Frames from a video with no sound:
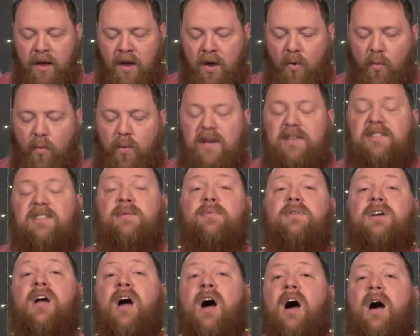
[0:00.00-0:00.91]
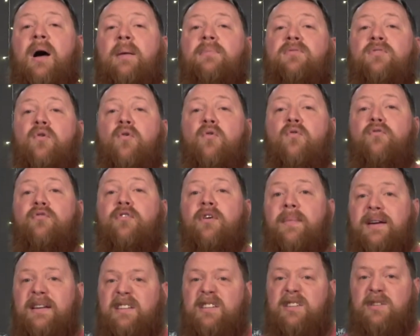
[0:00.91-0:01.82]
Wisdom comes
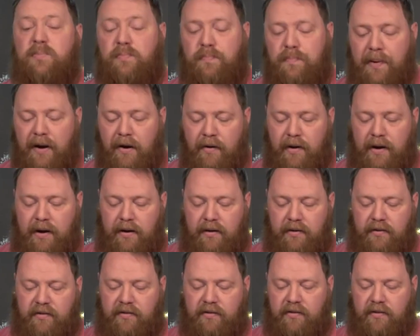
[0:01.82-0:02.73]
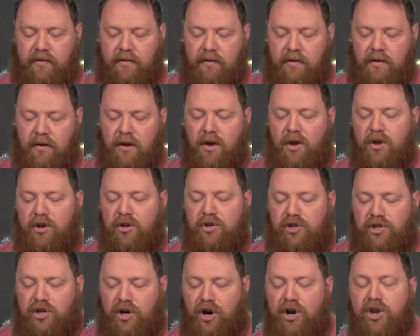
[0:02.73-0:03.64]
from experience.
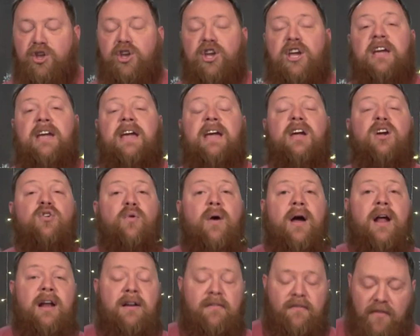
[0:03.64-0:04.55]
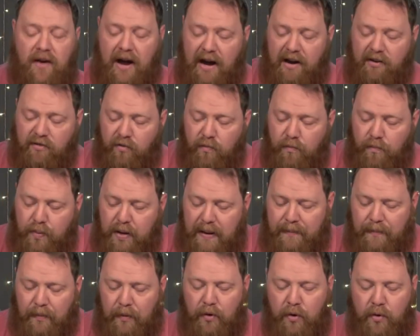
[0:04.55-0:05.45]
Sure, you can get great advice from
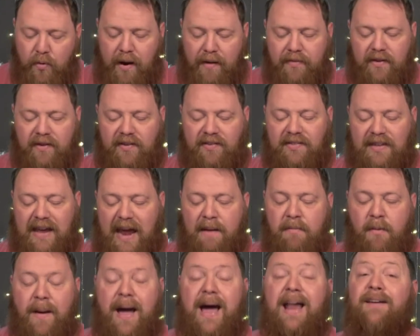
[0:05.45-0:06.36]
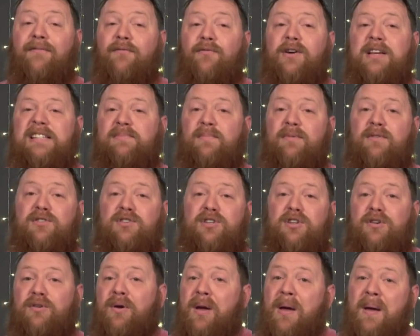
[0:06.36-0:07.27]
people who have the same amount of wisdom as
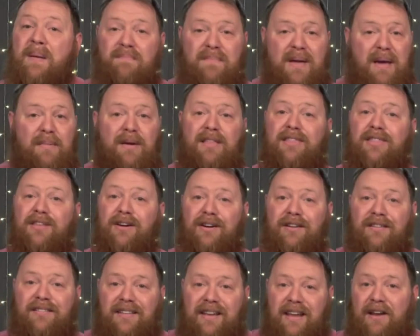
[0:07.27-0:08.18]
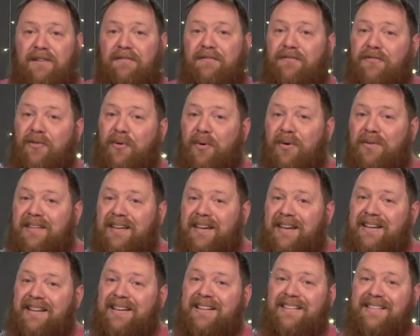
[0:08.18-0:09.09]
you, maybe 13,
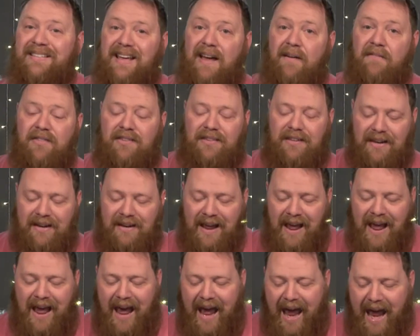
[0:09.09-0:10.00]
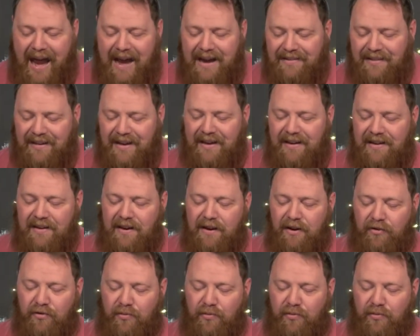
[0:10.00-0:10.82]
14, 17, 18 years